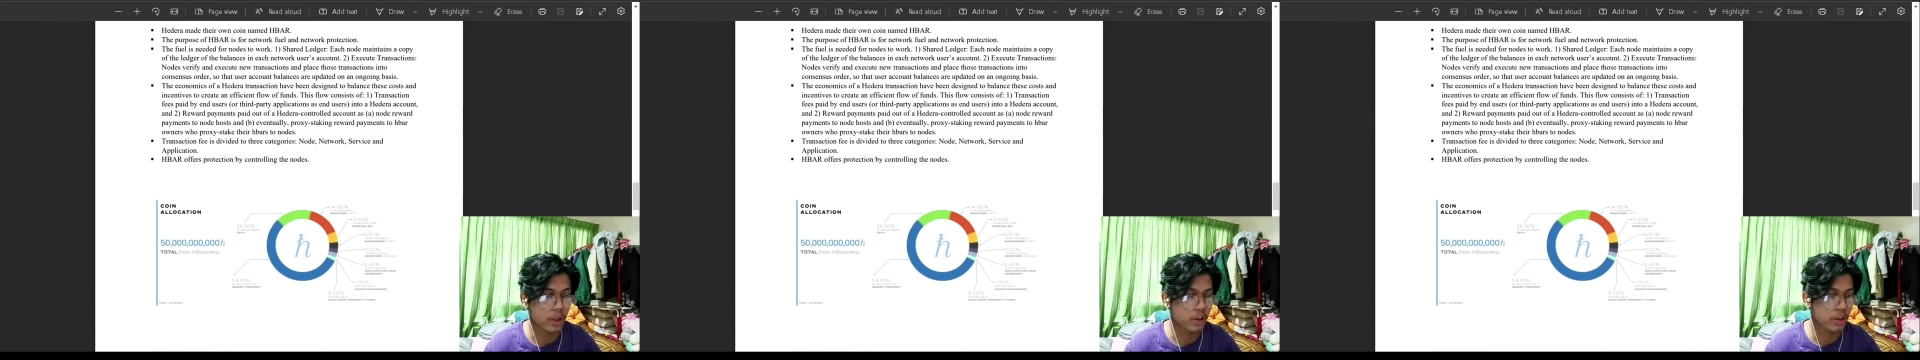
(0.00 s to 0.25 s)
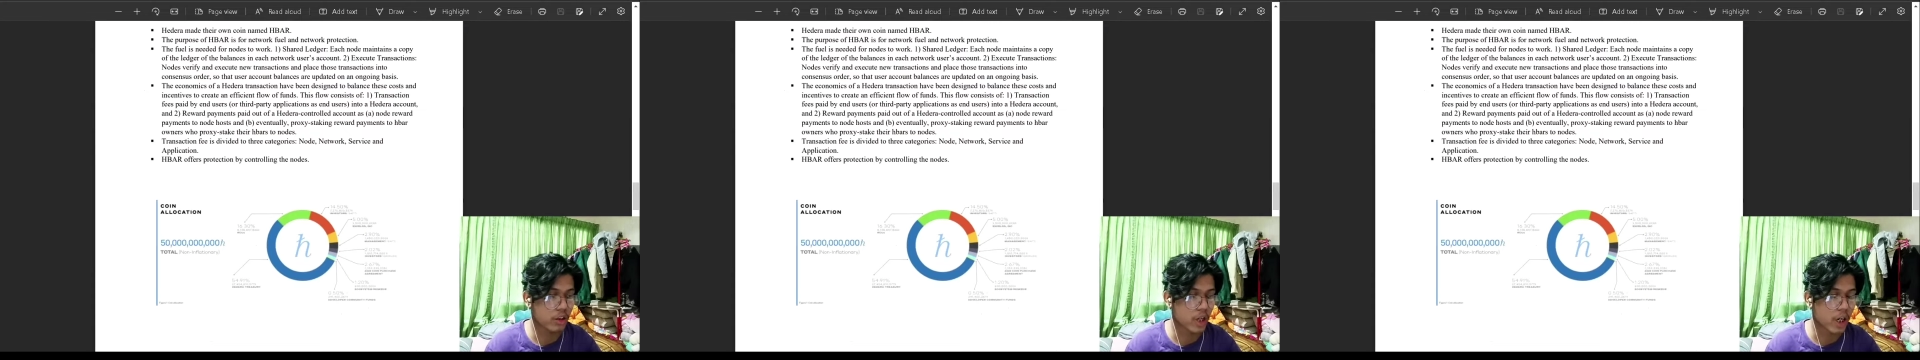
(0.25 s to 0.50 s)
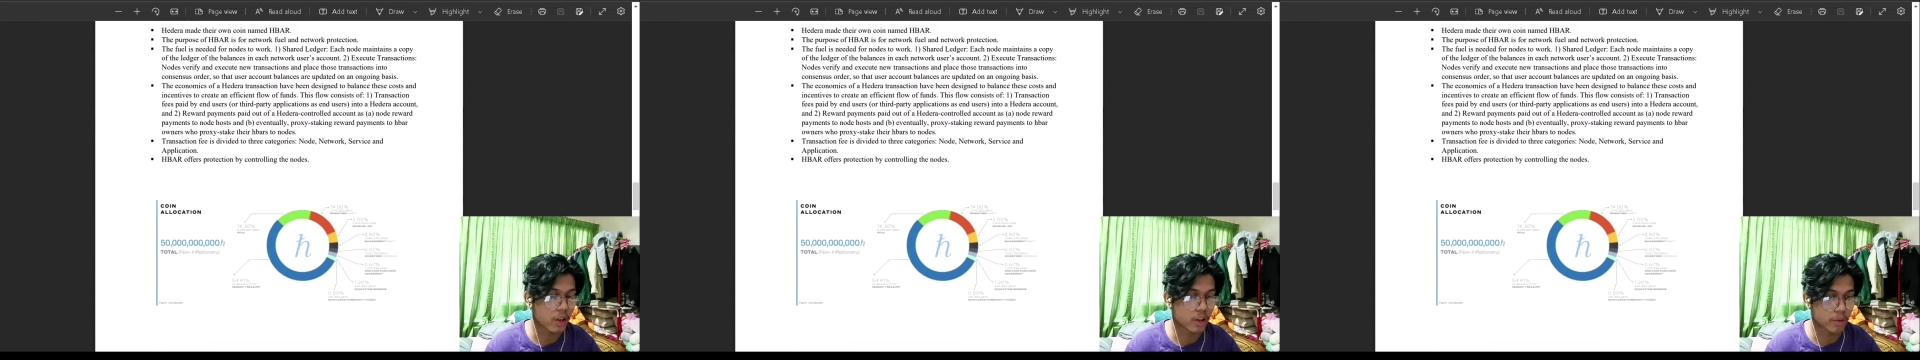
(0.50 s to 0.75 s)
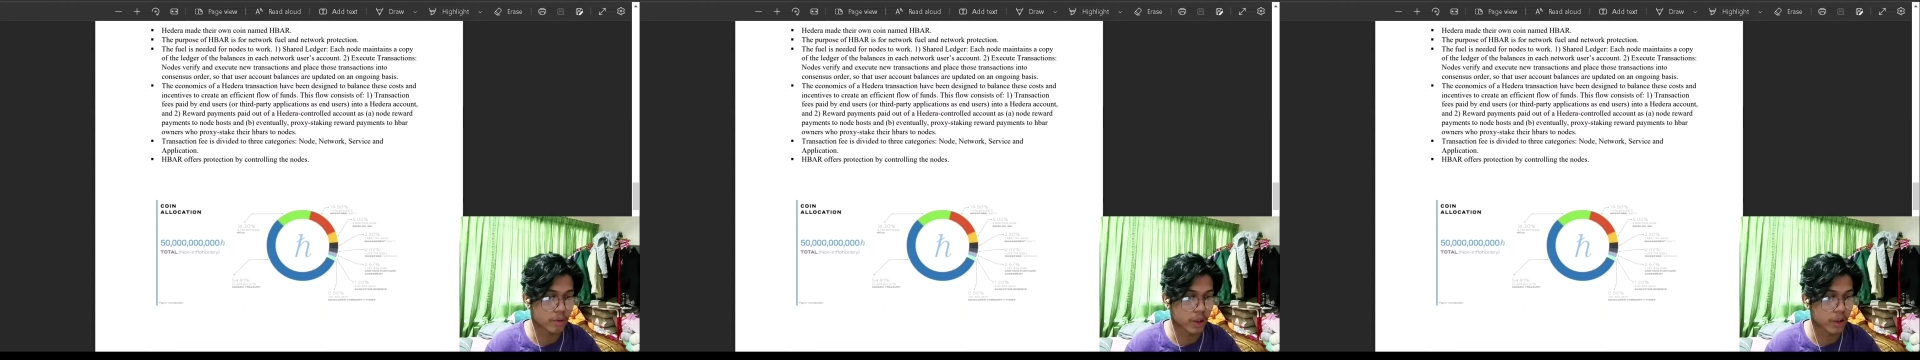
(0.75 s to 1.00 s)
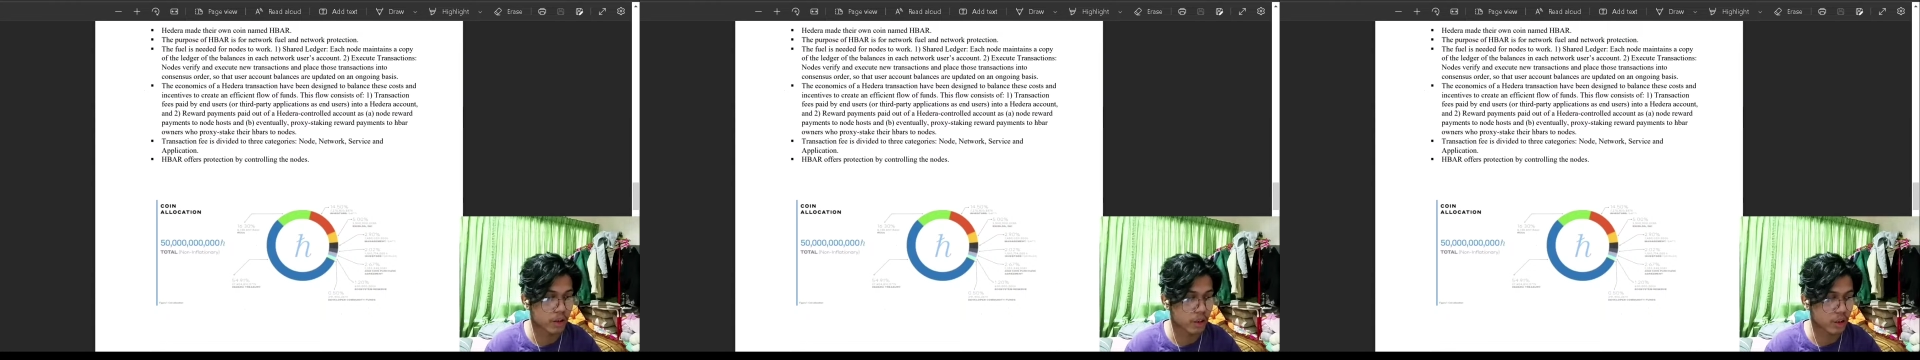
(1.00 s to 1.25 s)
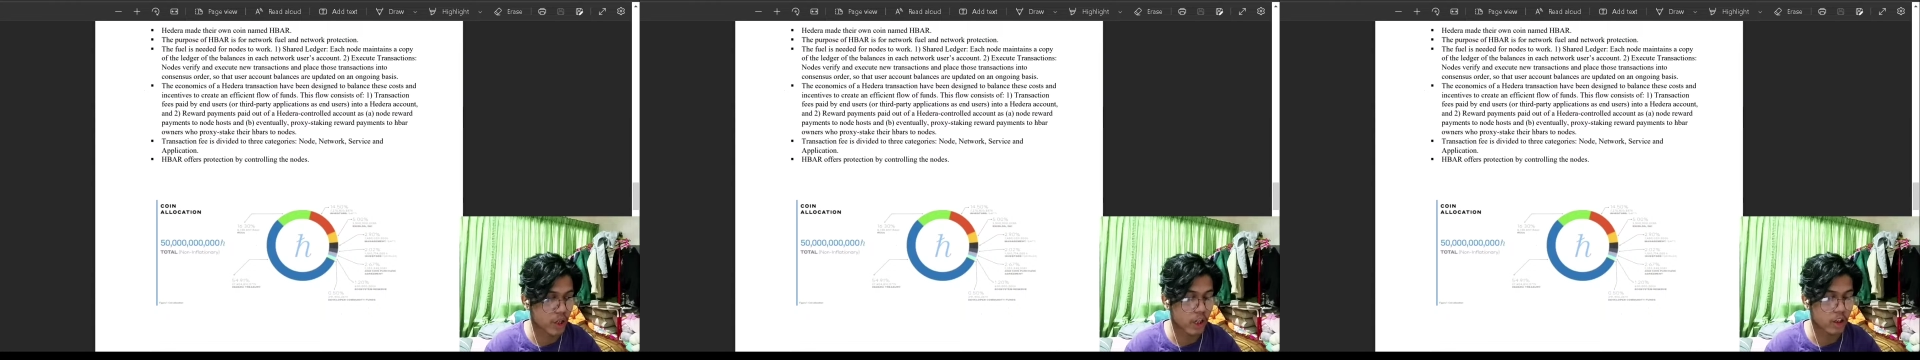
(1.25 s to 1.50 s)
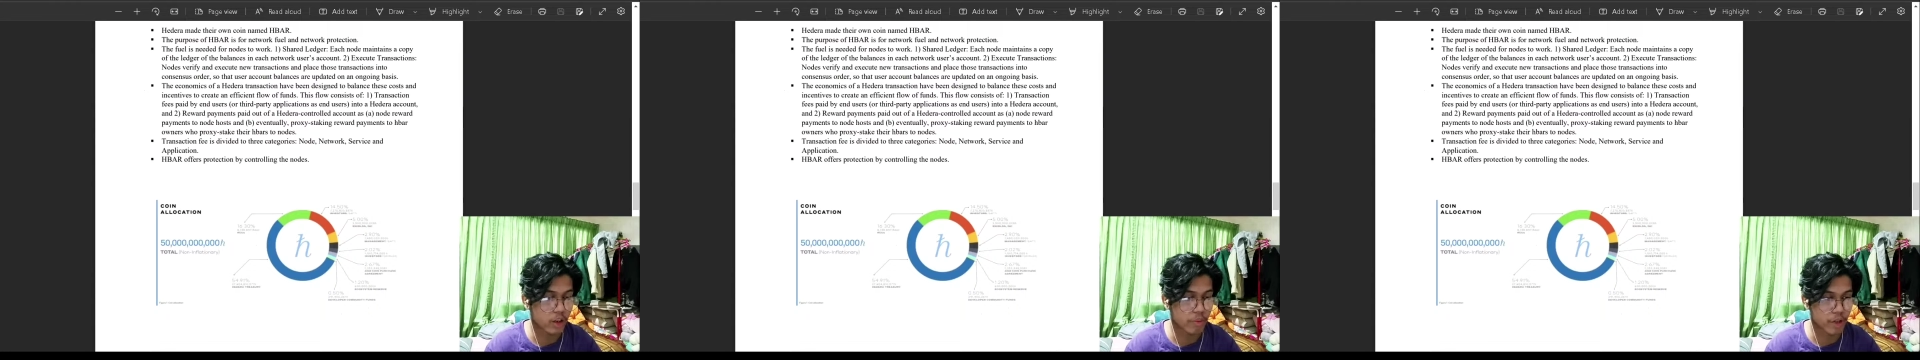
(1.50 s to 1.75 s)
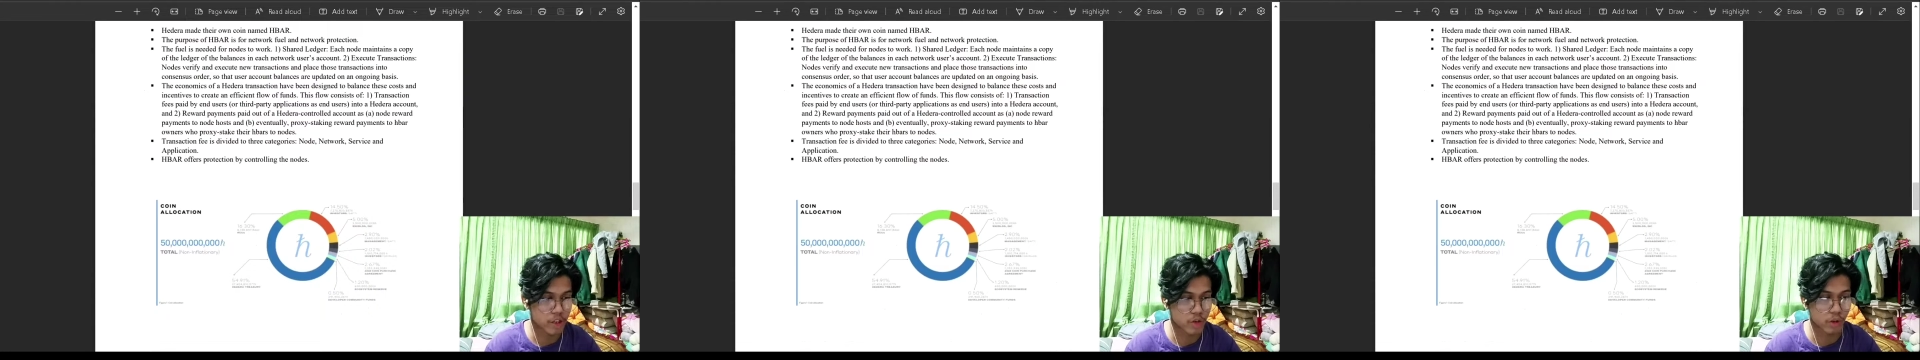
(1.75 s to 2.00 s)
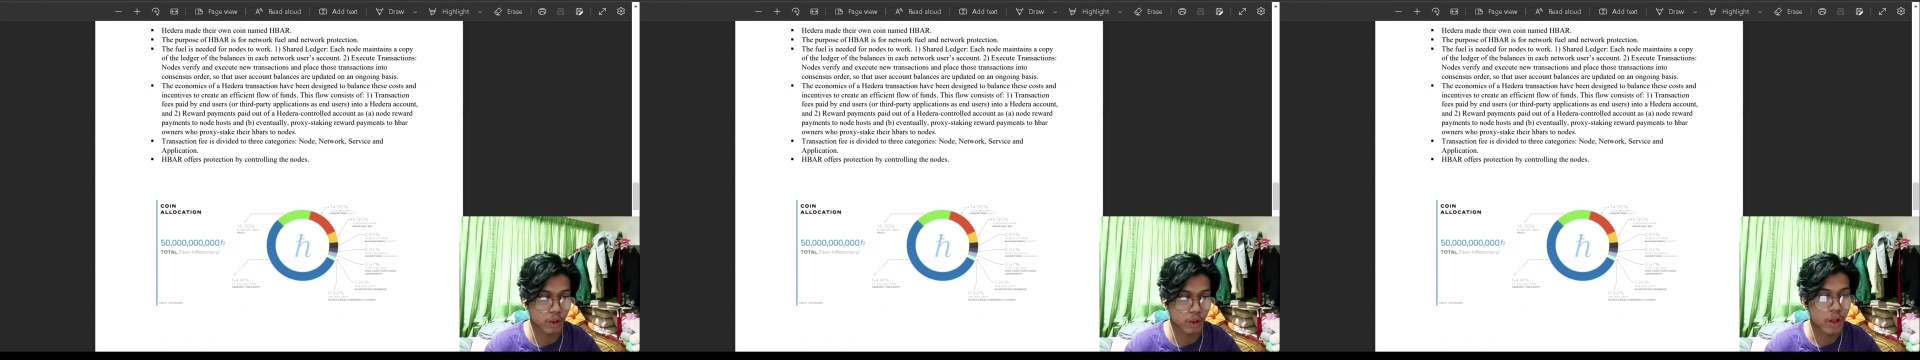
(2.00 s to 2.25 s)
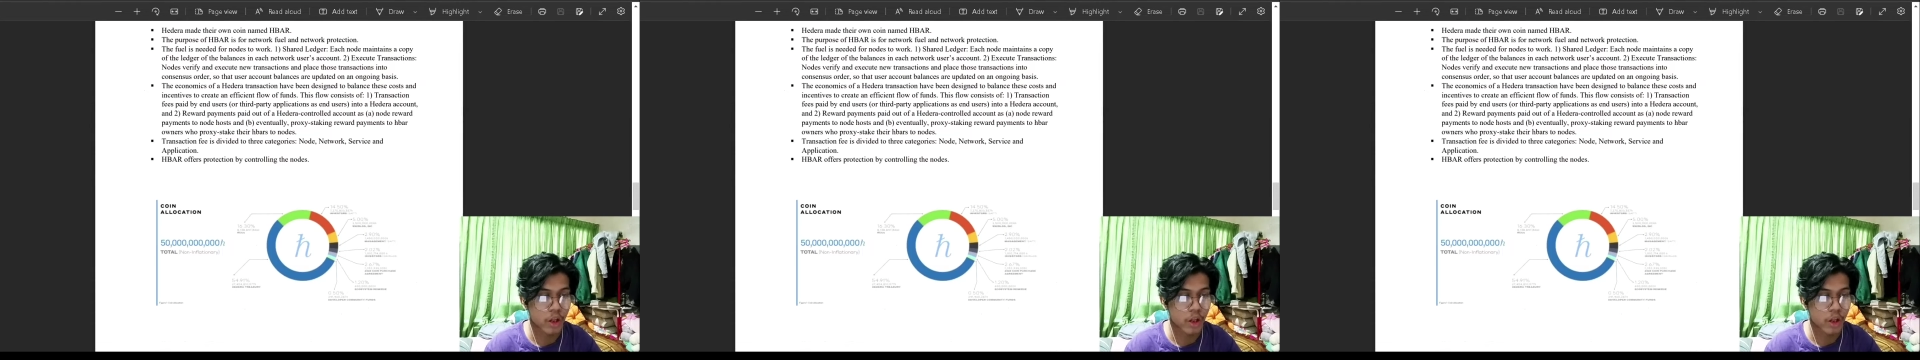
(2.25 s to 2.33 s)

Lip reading: The higher the demand, the higher the price will